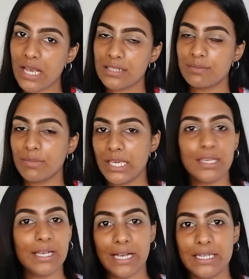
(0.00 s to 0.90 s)

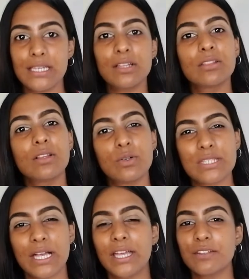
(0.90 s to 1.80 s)
nutmeg, honey,
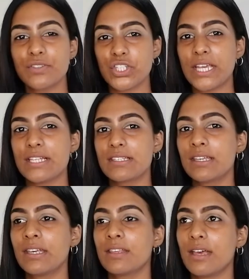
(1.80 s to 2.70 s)
those kind of
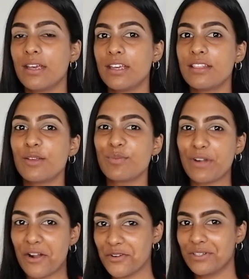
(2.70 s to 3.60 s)
shades that are in the
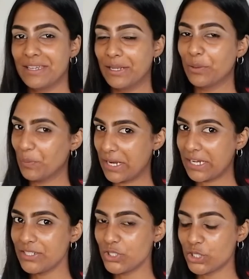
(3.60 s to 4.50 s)
brown
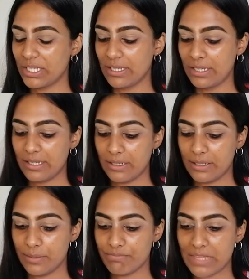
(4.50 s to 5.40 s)
range,
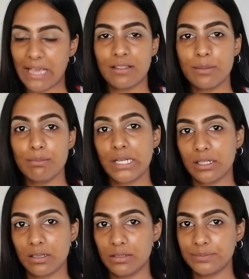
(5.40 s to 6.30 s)
and the
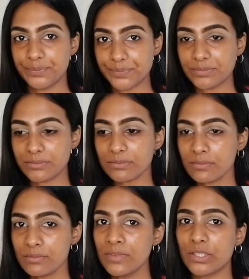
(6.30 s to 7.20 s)
middle.
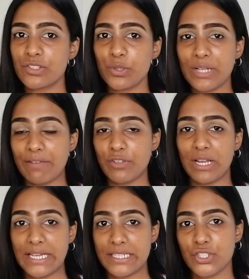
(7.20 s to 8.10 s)
Because you would have
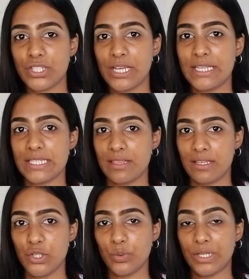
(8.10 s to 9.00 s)
your lighter shades and
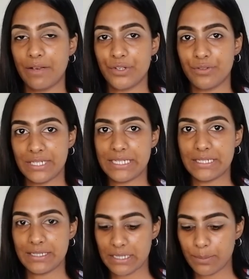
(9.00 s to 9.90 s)
then you would have your
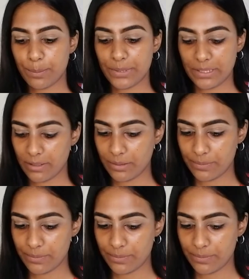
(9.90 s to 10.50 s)
really deep